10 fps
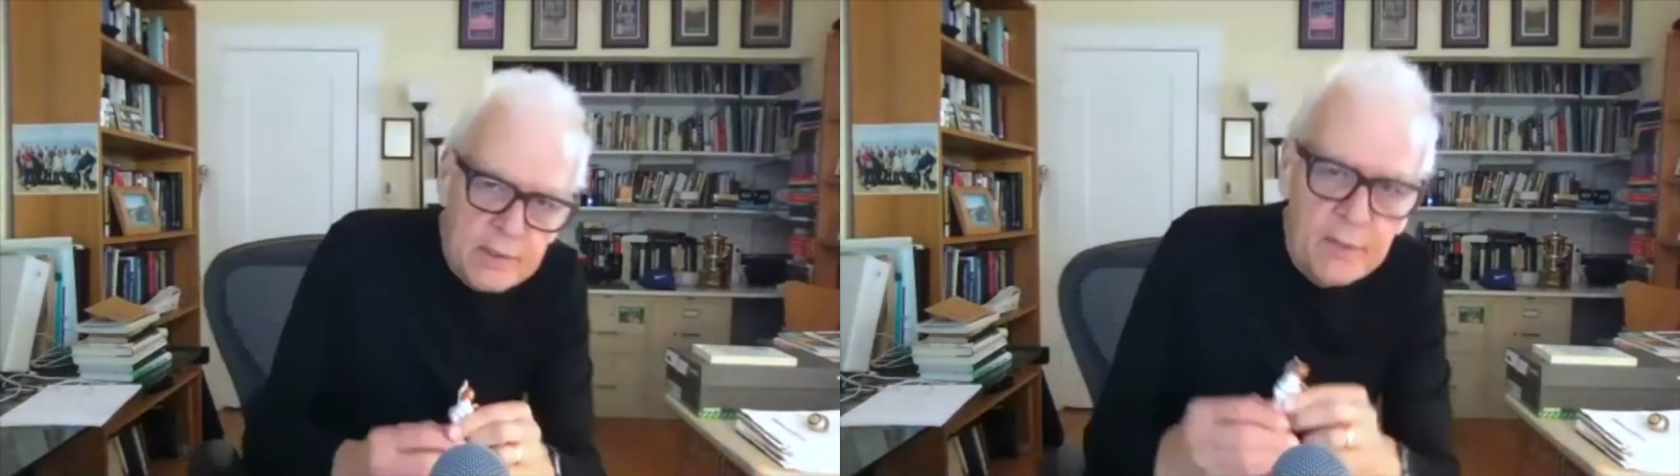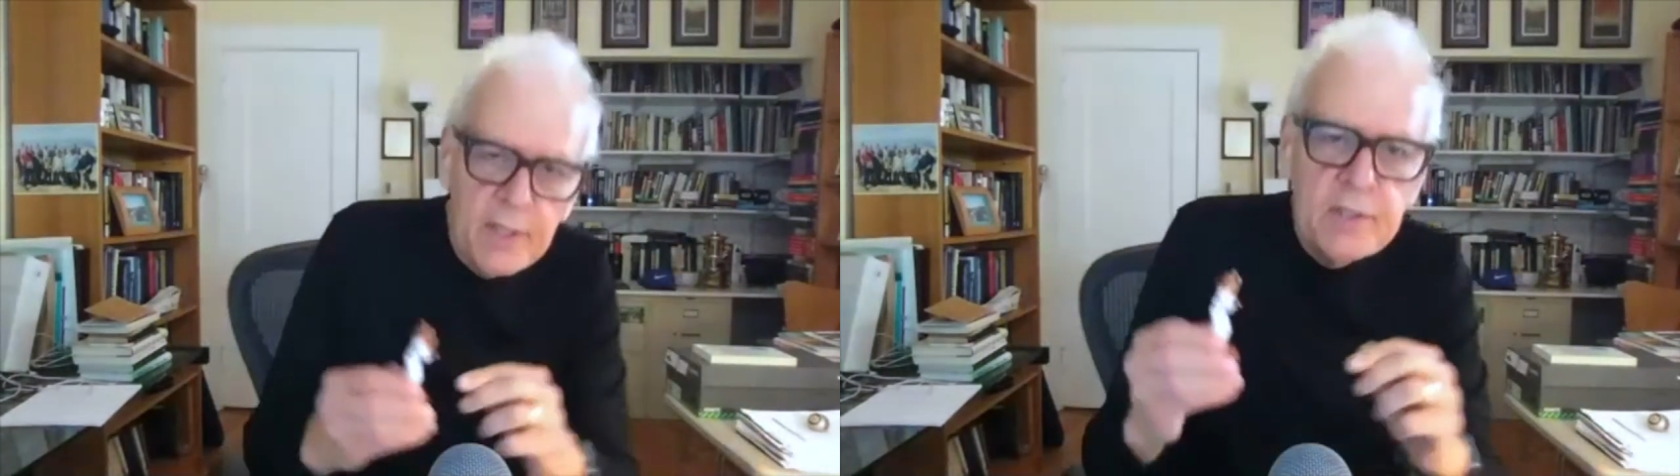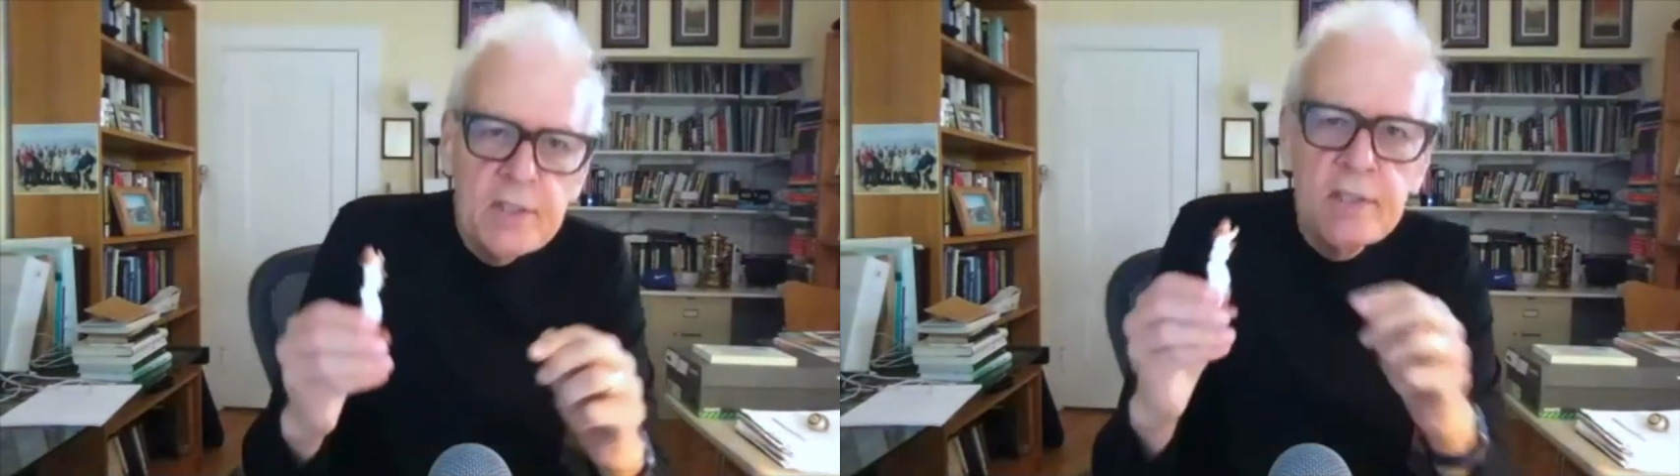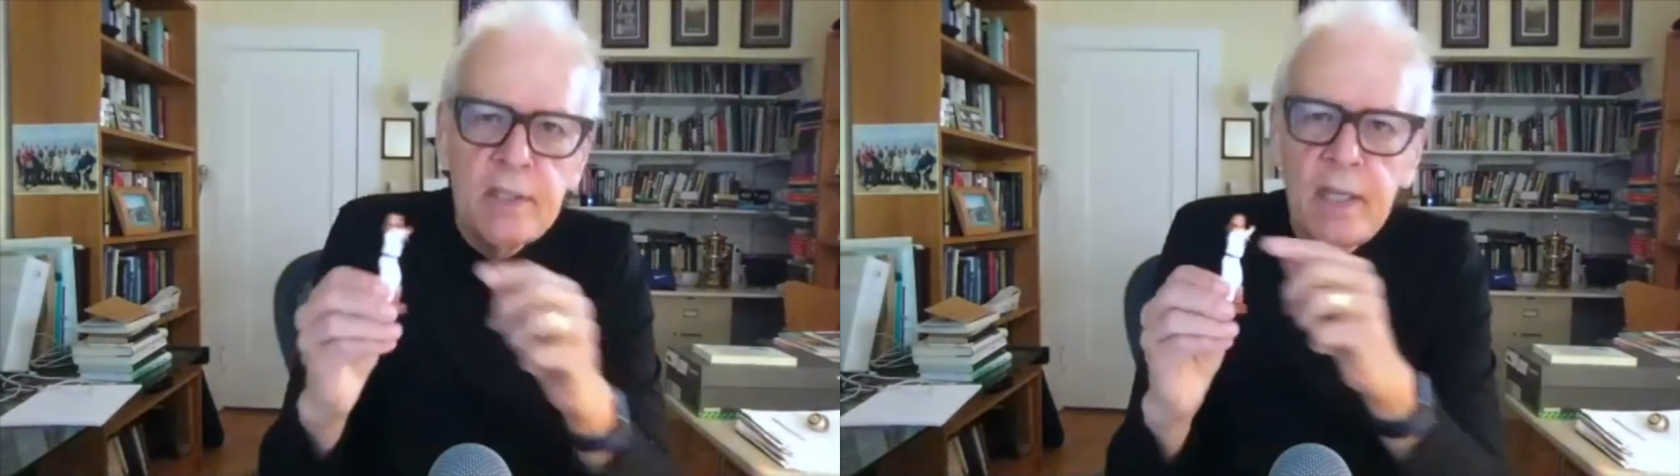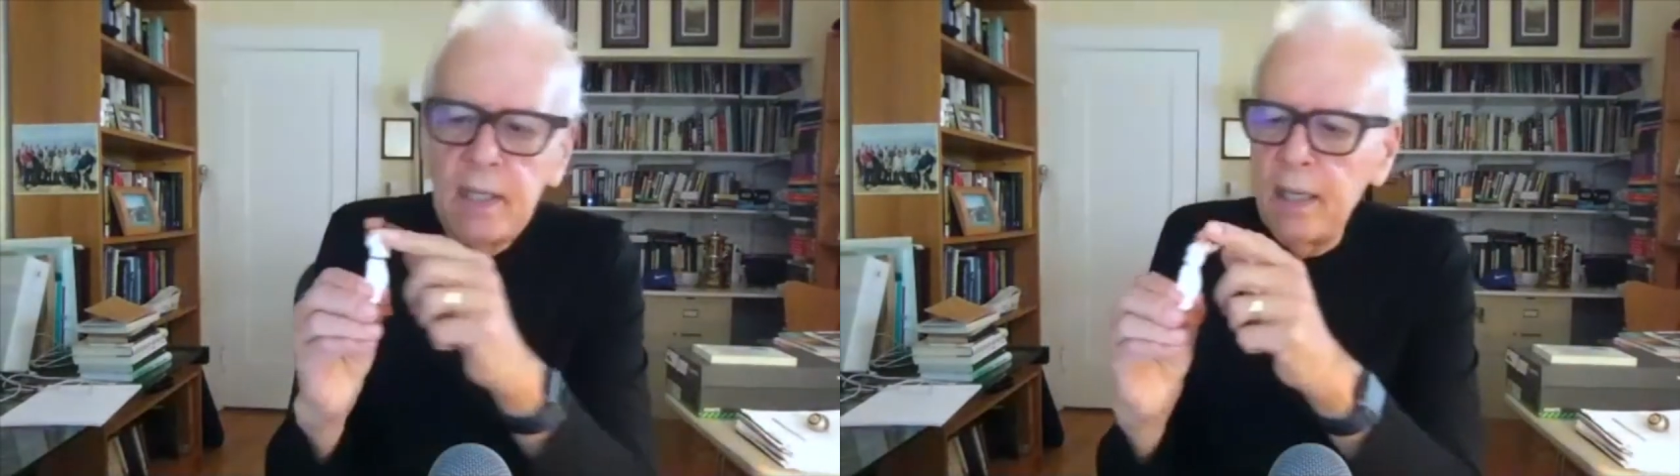this is
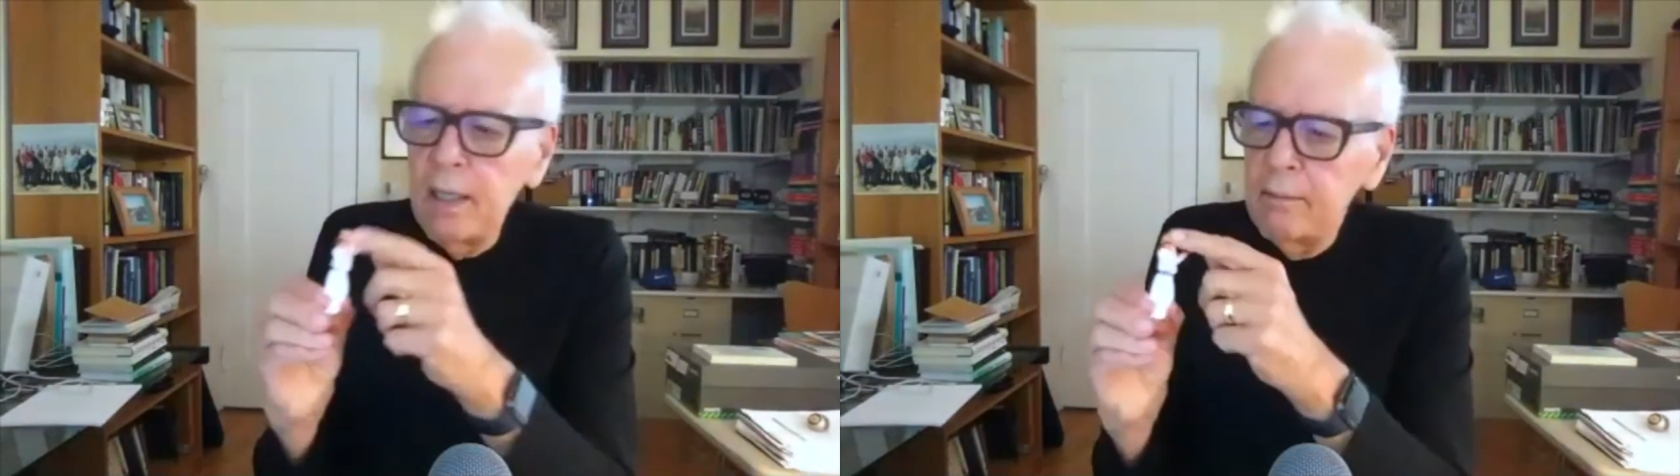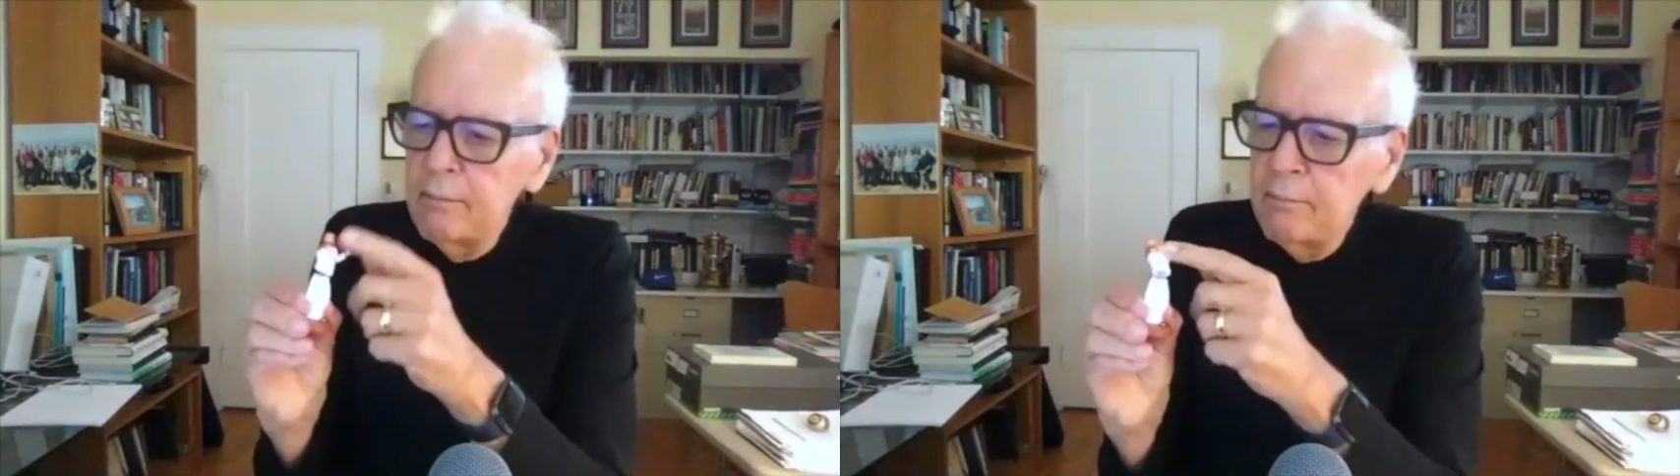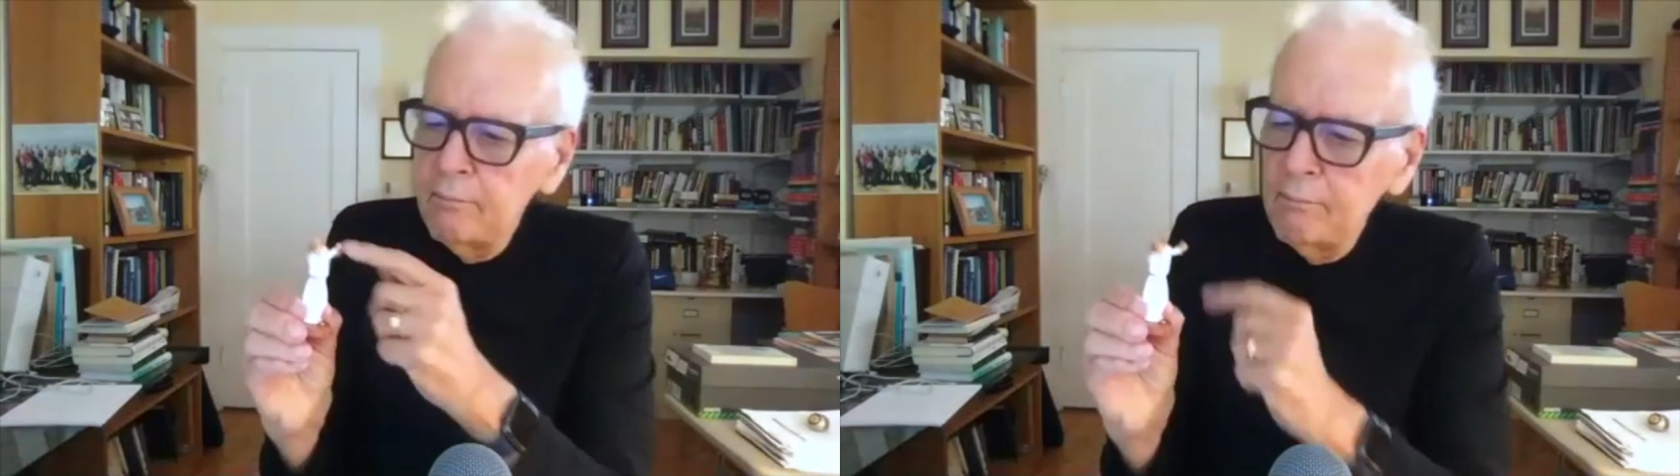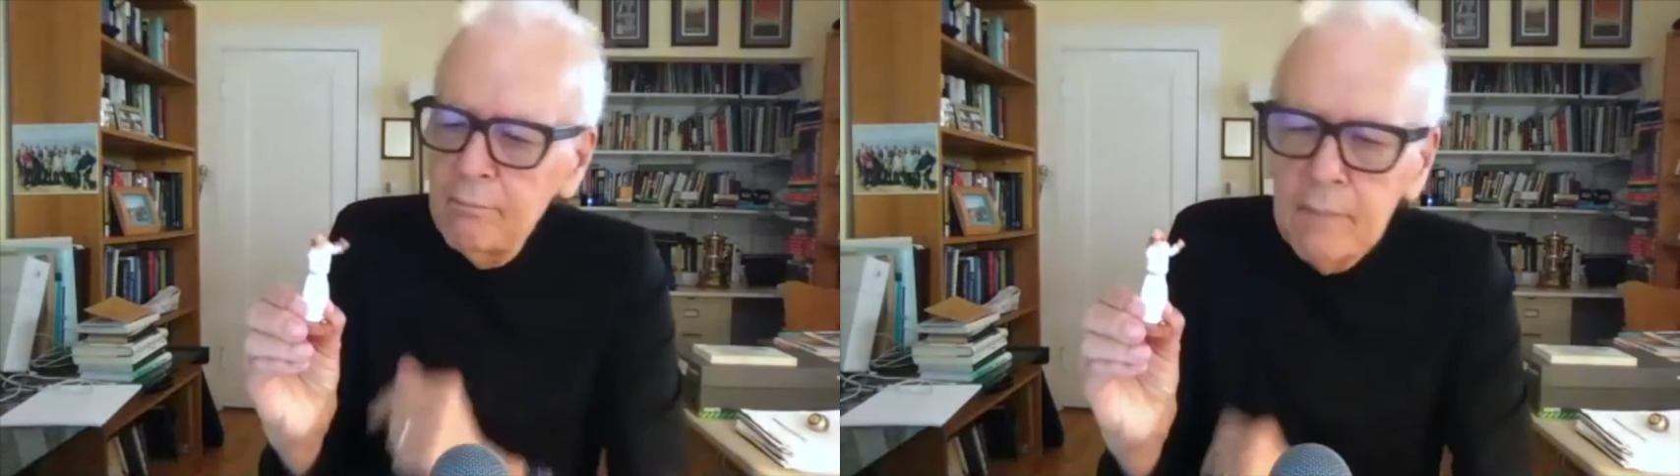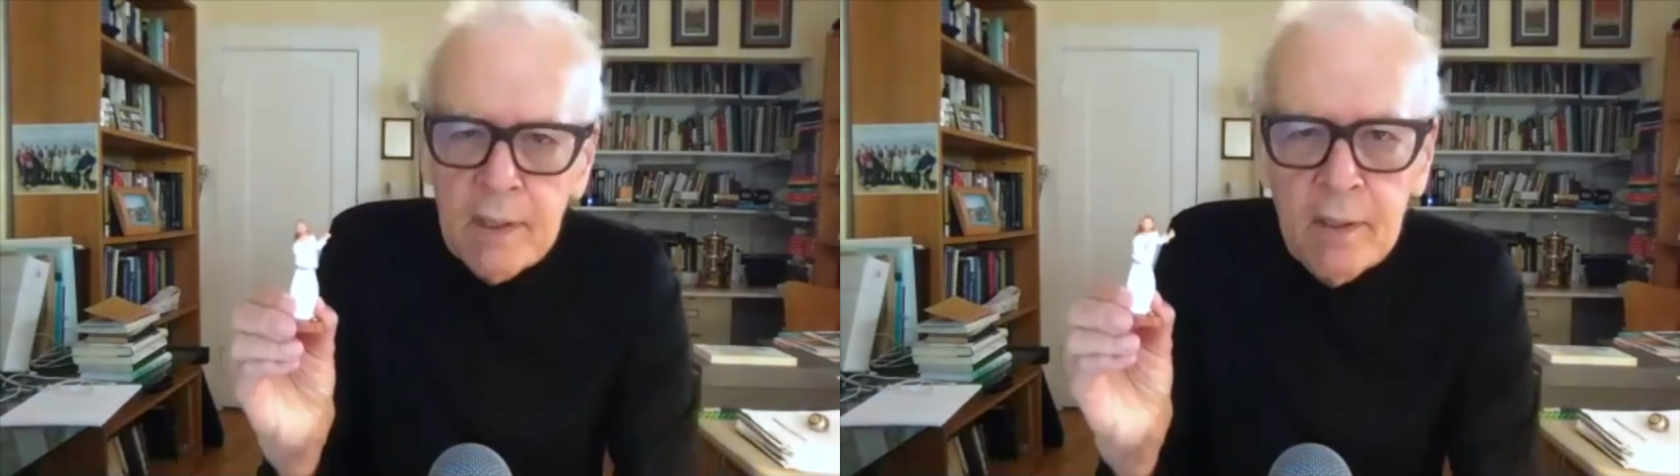the
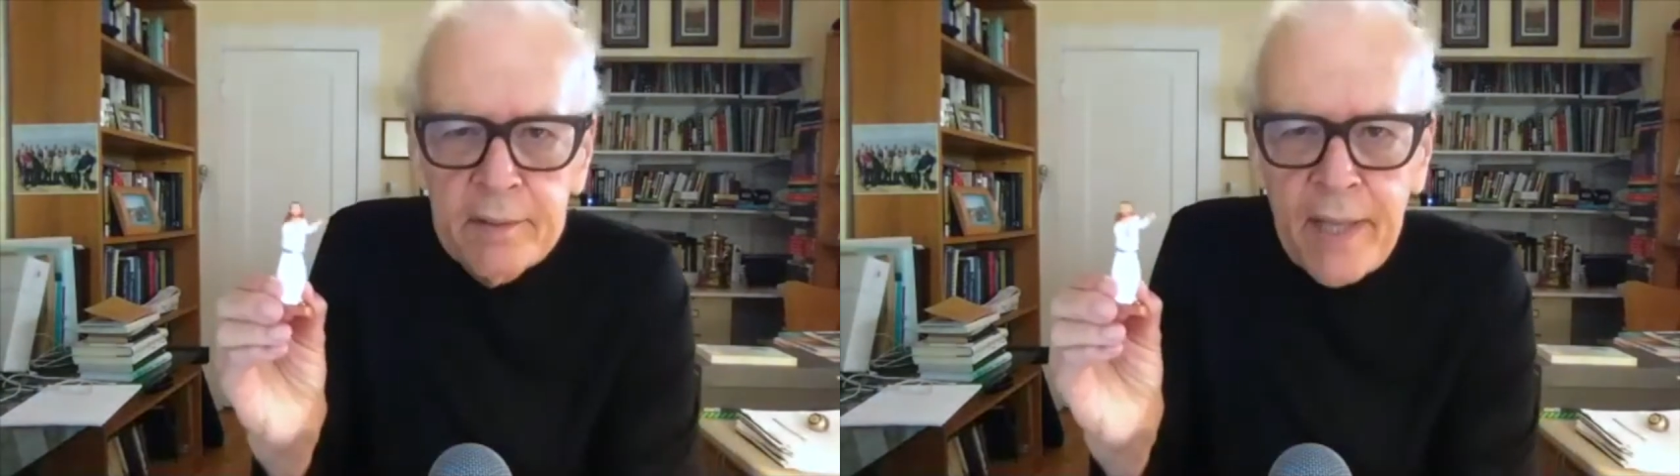little